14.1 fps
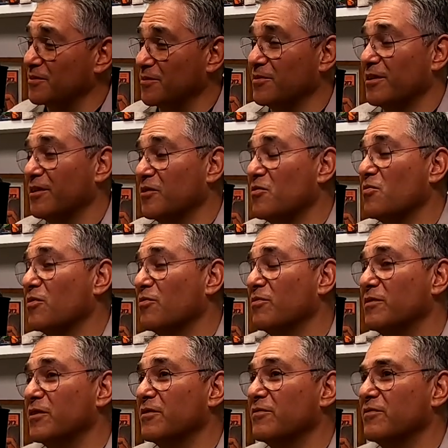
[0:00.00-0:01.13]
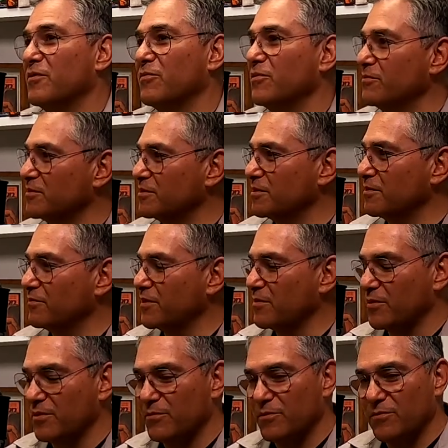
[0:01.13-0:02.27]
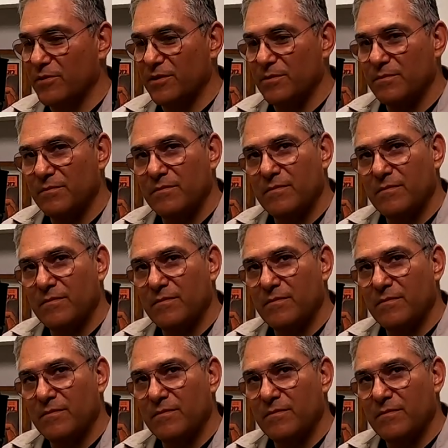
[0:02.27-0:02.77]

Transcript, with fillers: children yeah. on a corn would be a good fit. What was the vampire movie